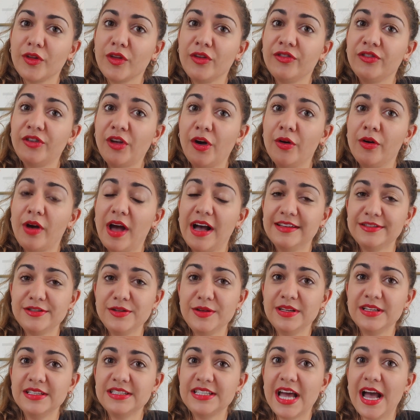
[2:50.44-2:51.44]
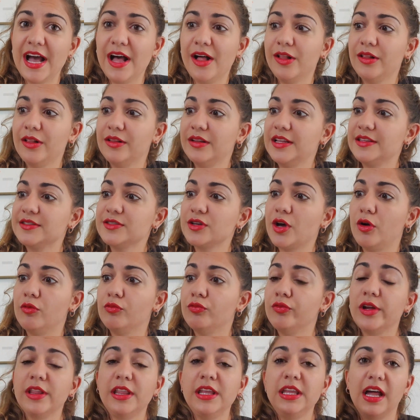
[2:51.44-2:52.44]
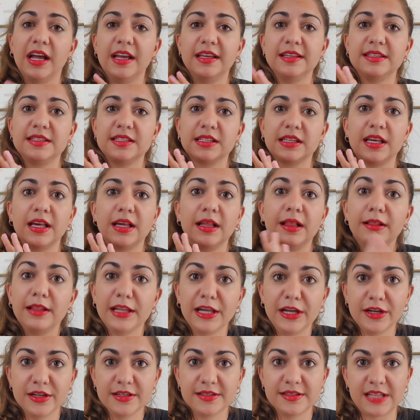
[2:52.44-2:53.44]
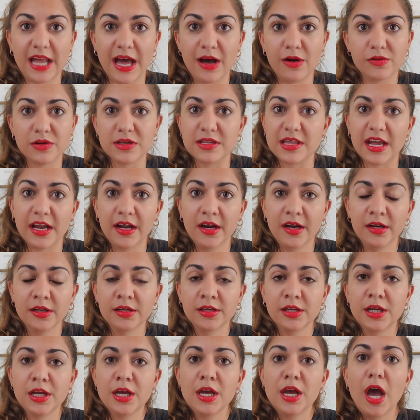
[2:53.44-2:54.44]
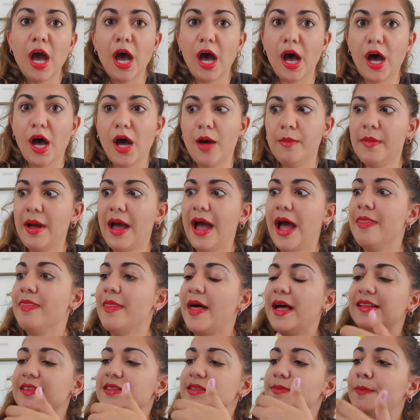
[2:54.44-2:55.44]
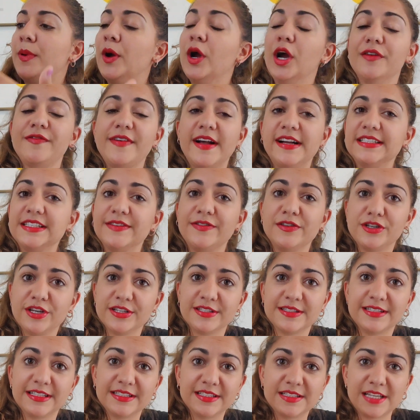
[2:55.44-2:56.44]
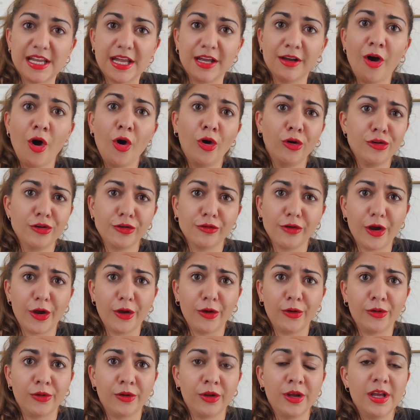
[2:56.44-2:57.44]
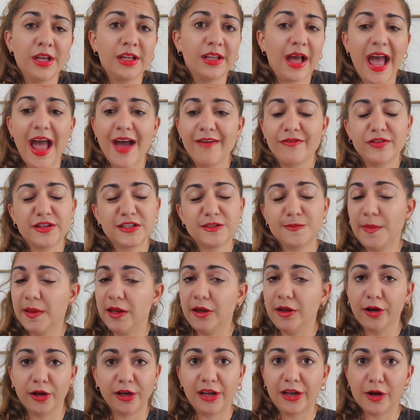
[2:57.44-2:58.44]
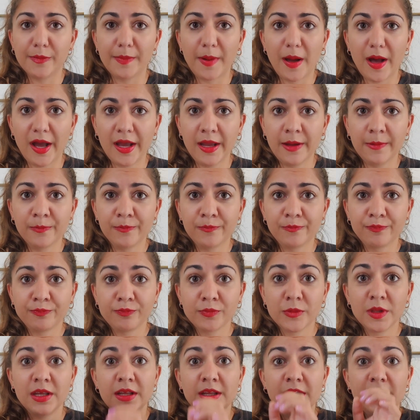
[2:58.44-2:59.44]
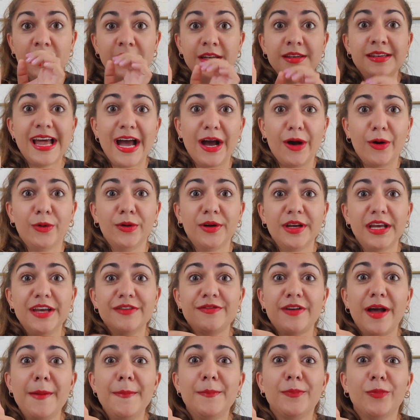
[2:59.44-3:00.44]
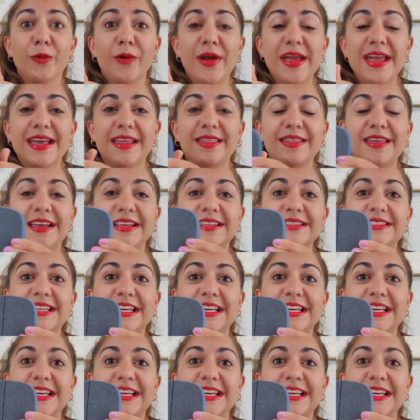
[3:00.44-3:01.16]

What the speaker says: So as you can tell, it's got really nice clear sound there, and that's perfect if you're just listening on your own, have the speaker nearby. Now, if I break these